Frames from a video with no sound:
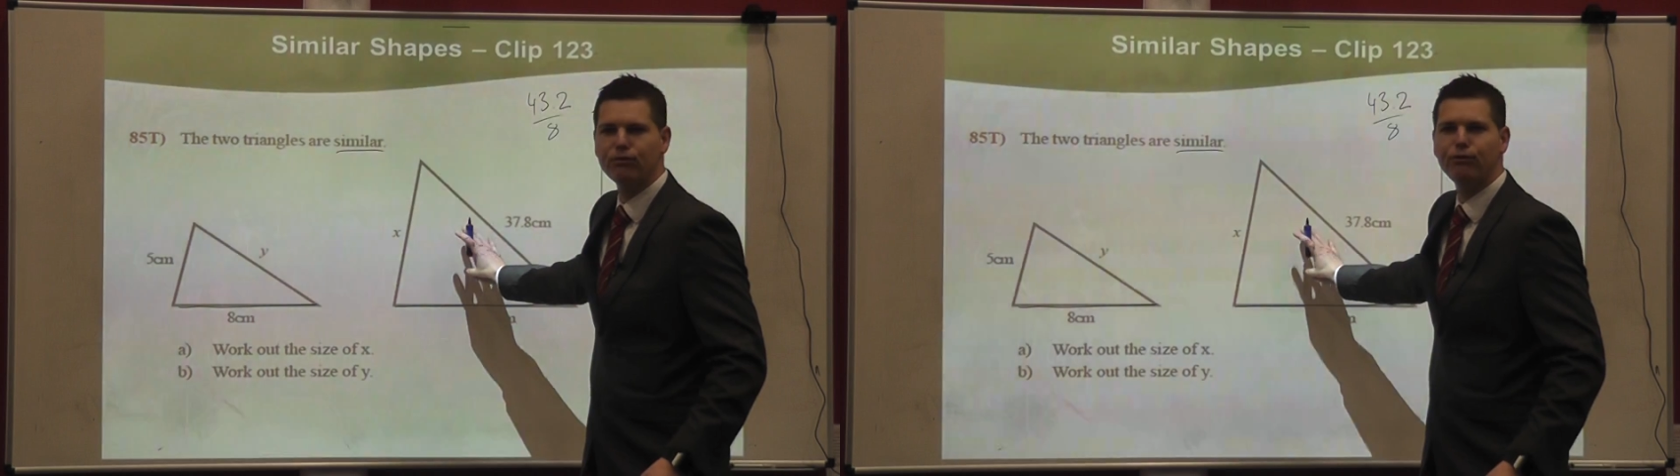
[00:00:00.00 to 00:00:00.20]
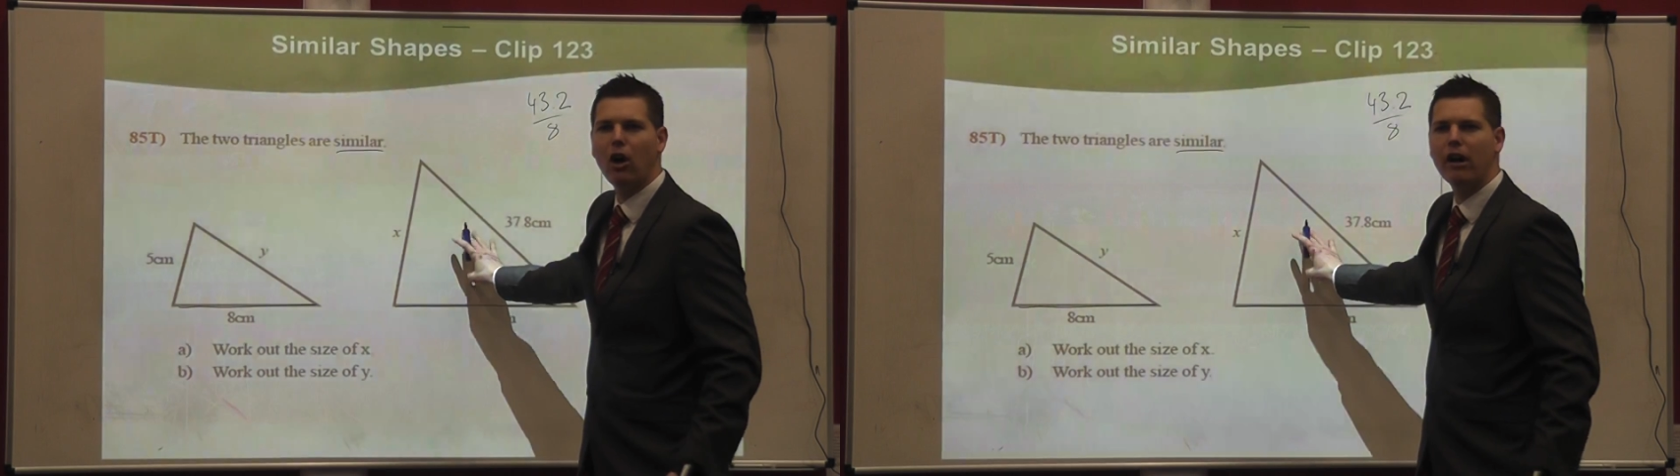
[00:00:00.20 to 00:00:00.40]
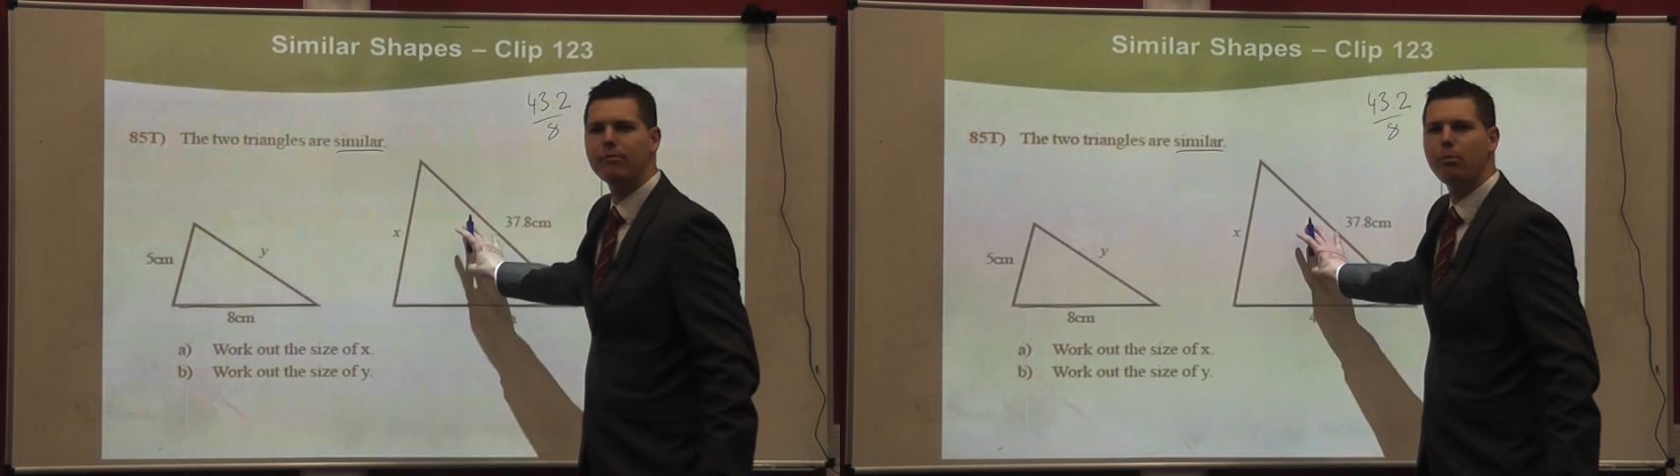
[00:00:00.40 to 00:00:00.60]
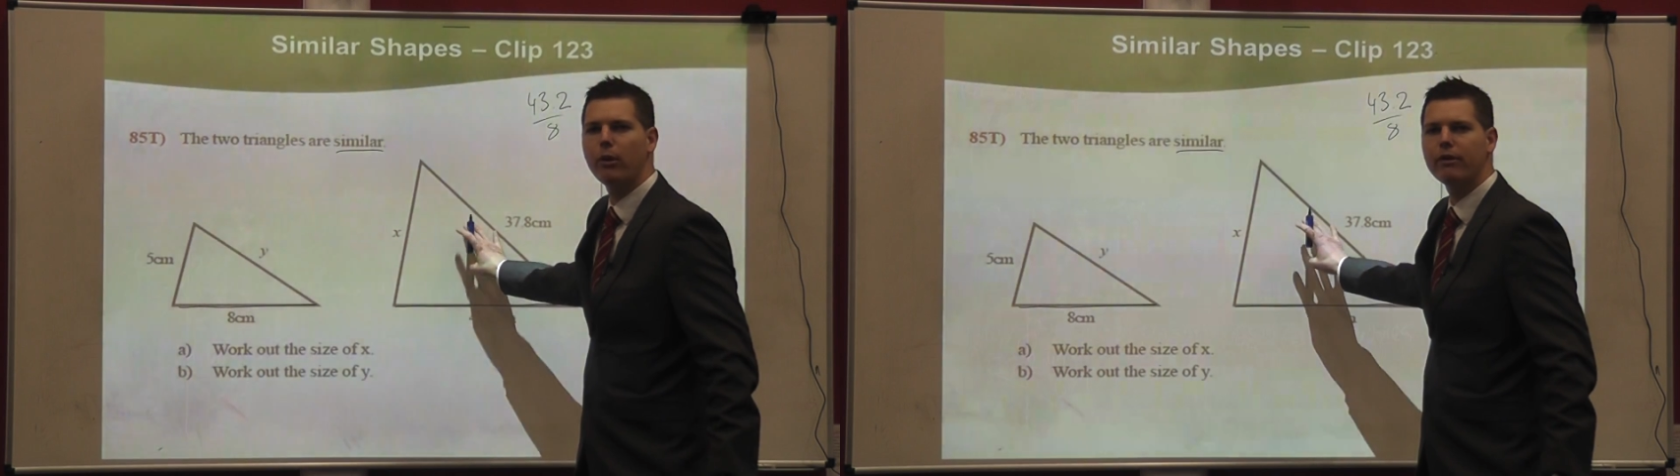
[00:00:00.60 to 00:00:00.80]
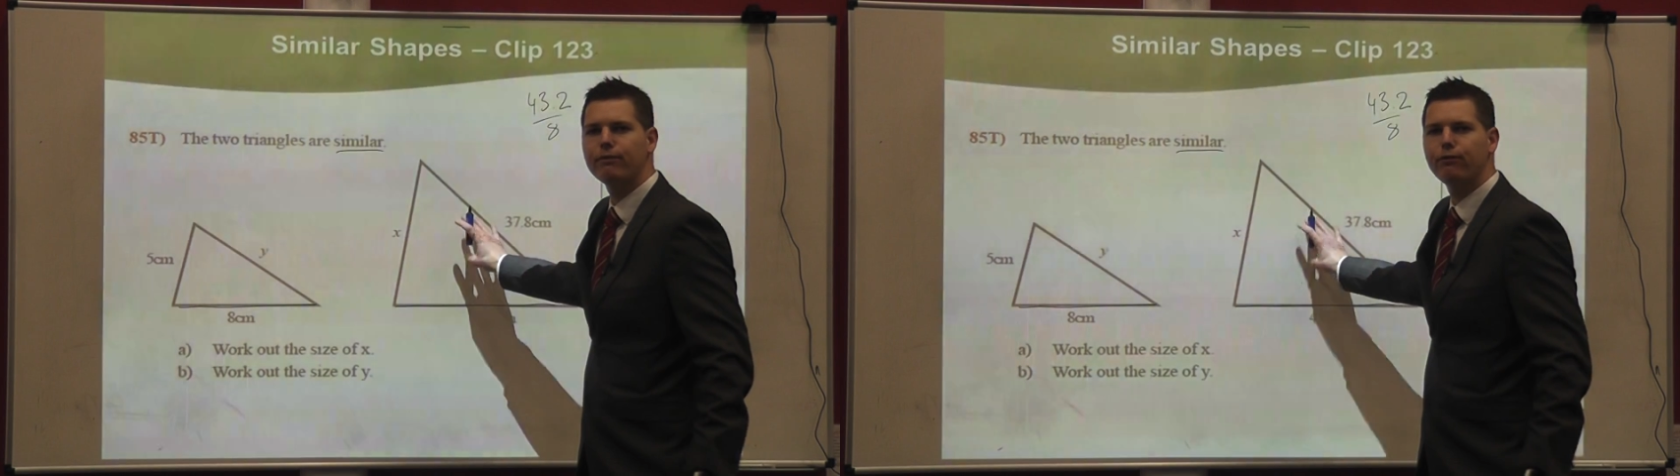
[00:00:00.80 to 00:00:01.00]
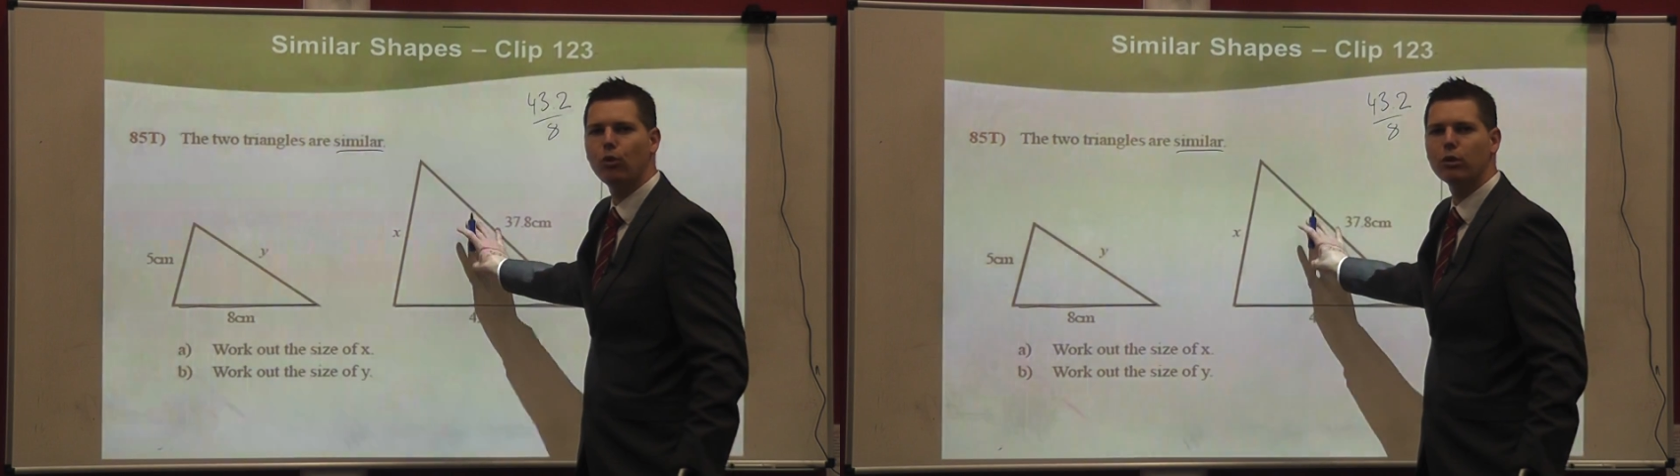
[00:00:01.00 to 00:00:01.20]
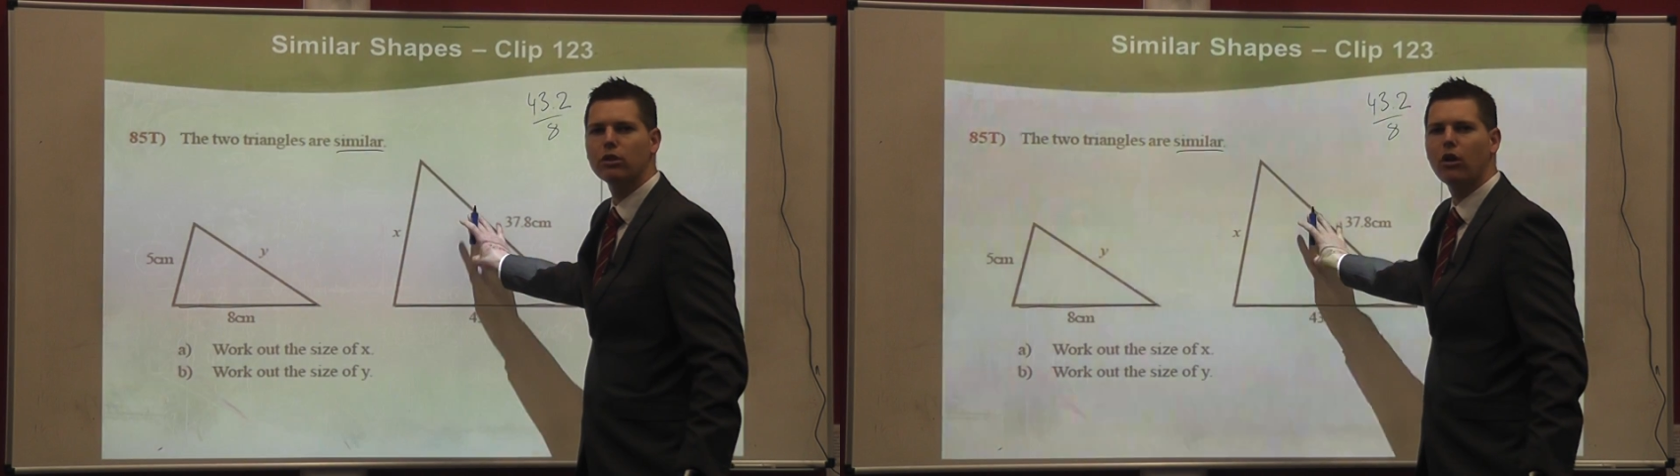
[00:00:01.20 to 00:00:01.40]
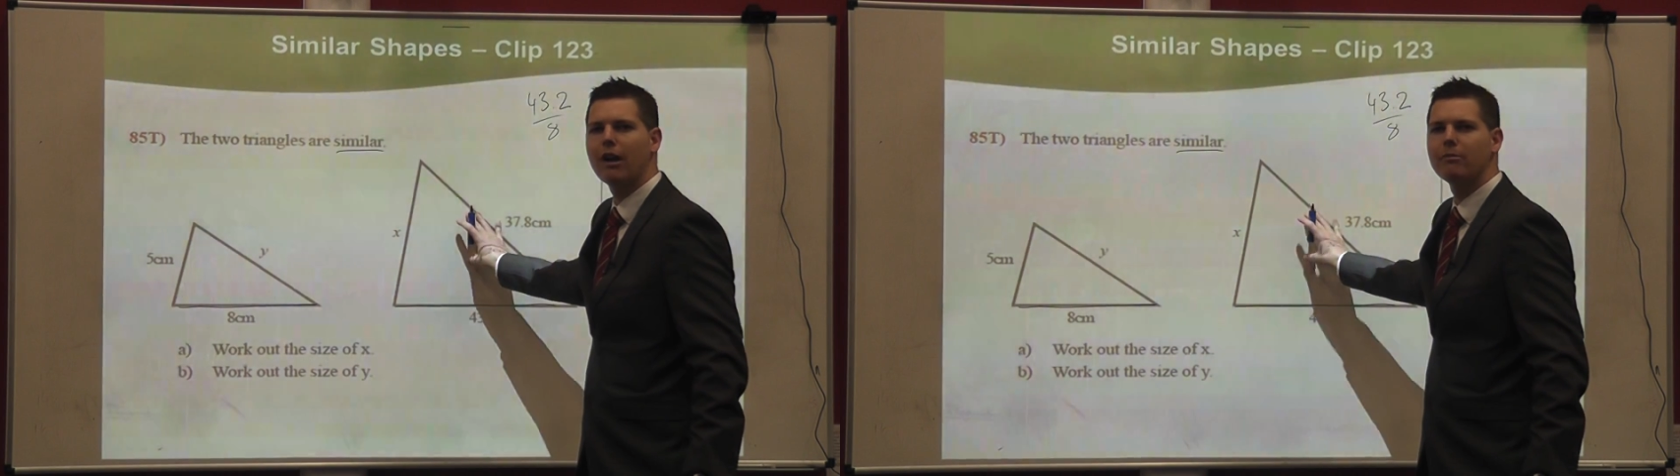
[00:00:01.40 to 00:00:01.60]
5.4
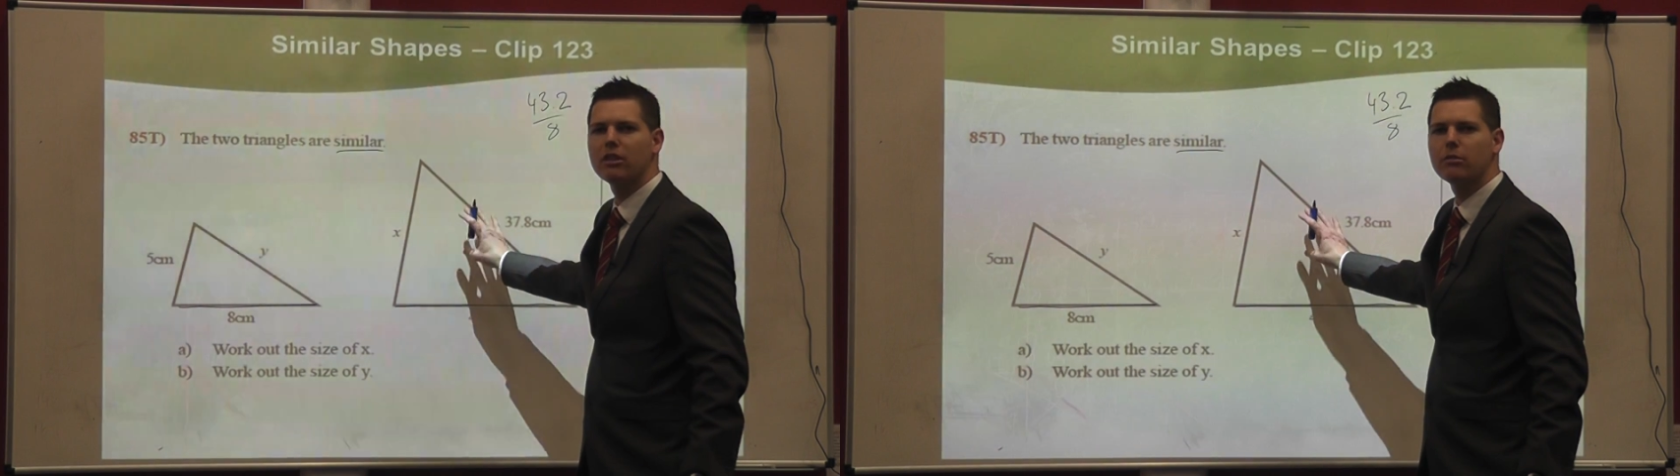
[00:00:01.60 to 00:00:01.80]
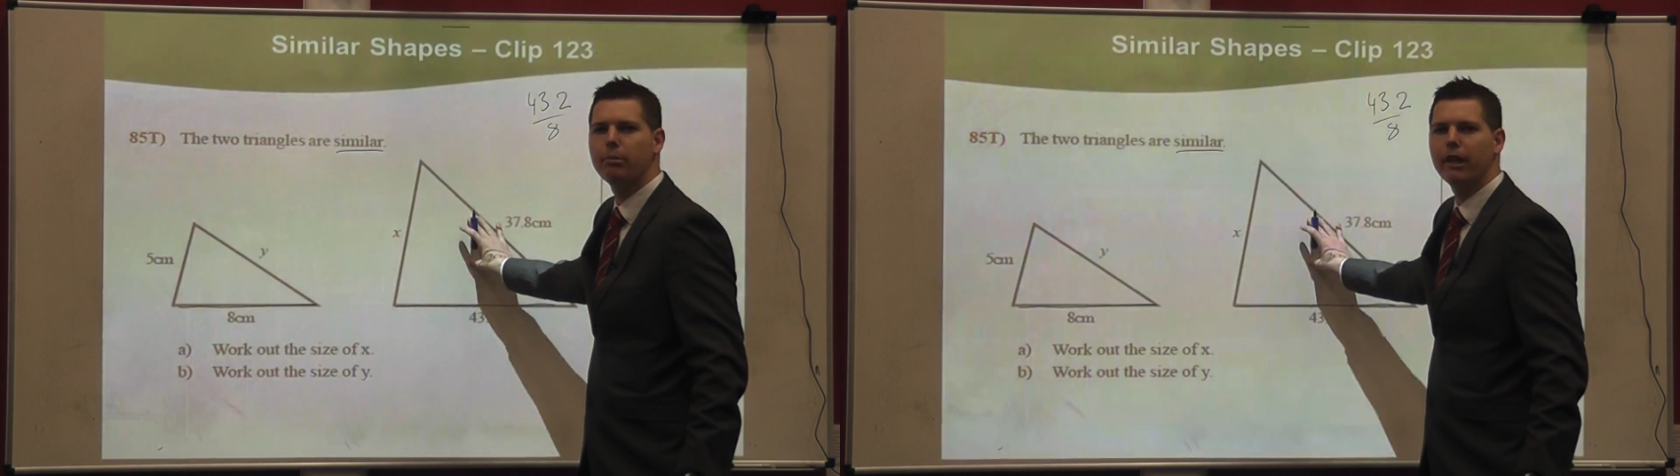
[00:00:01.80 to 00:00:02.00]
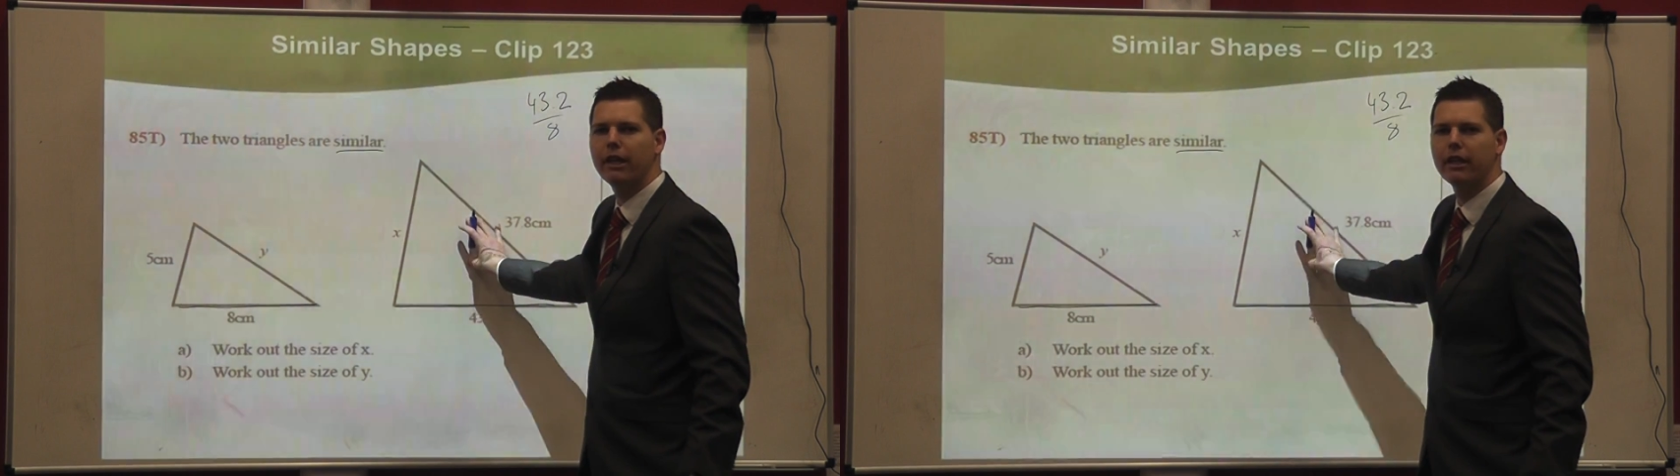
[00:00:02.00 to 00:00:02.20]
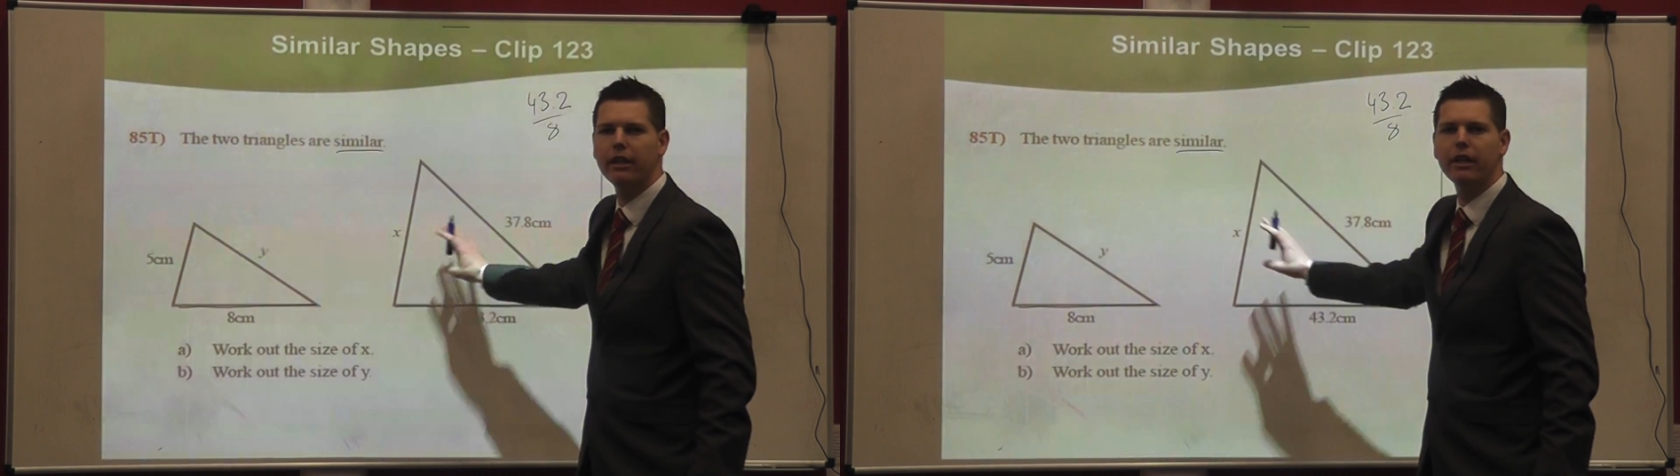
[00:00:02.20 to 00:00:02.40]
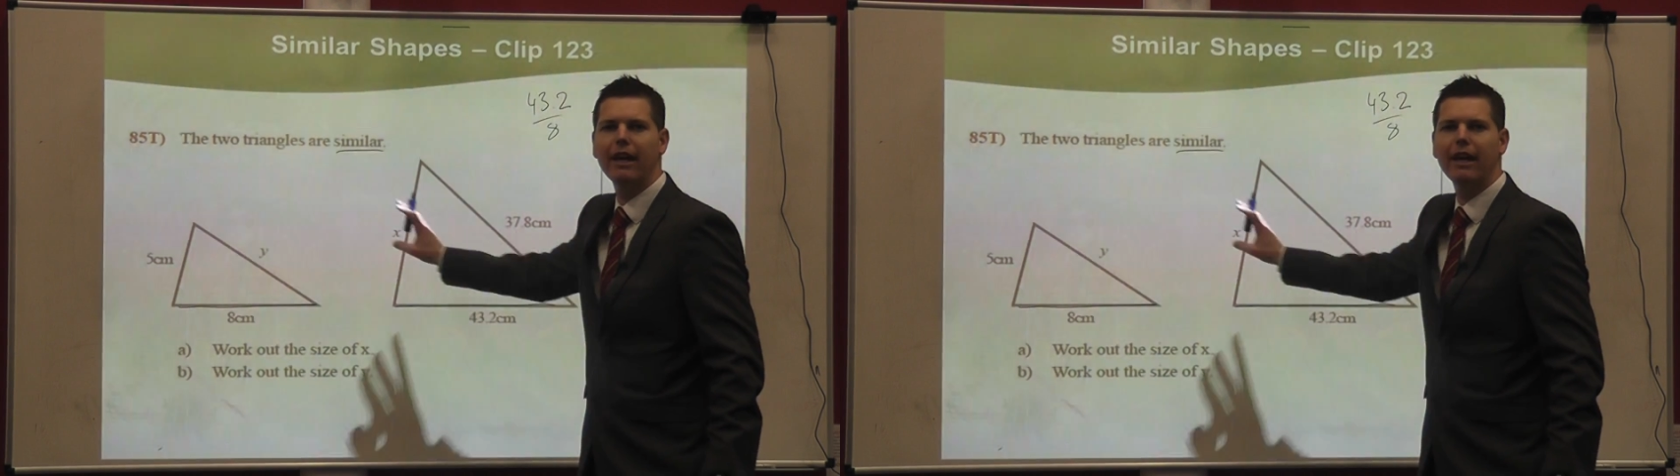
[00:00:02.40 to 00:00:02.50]
times as big